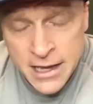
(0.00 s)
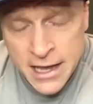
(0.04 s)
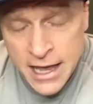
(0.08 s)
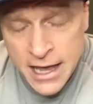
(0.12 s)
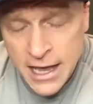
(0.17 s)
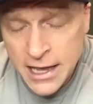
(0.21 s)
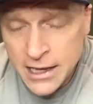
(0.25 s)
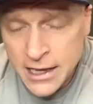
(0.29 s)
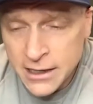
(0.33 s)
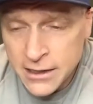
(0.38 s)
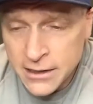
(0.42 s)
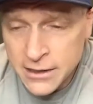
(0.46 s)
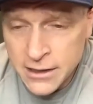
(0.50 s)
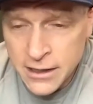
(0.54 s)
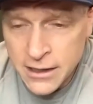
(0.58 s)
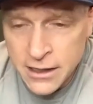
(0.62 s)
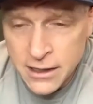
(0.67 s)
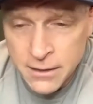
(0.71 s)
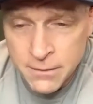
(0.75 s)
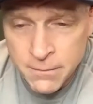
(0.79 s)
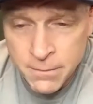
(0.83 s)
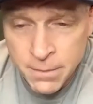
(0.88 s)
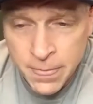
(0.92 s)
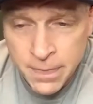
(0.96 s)
And
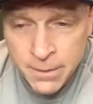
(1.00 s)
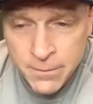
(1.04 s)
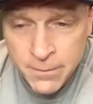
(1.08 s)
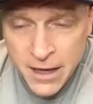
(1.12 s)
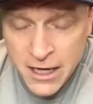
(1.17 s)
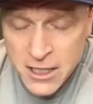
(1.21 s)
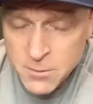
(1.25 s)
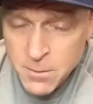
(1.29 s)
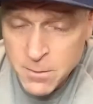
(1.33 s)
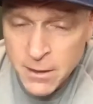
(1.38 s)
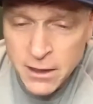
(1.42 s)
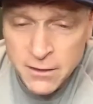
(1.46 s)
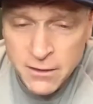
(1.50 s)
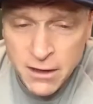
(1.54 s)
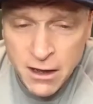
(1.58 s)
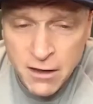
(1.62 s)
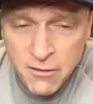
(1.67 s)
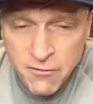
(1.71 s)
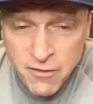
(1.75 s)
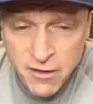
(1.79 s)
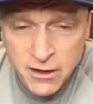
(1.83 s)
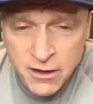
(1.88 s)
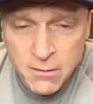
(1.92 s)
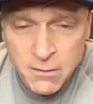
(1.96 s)
um, I spend a, a,
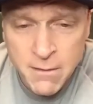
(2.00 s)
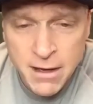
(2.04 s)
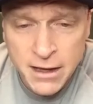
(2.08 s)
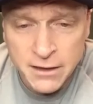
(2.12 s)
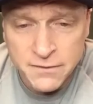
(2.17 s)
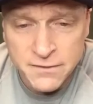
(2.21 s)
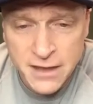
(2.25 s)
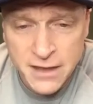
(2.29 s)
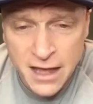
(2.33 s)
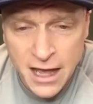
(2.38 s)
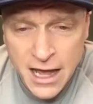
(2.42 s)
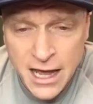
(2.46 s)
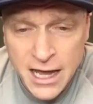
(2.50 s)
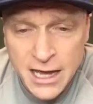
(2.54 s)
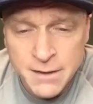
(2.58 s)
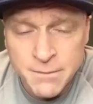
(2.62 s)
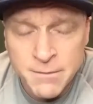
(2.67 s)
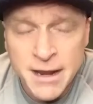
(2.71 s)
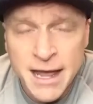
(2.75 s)
fair amount of time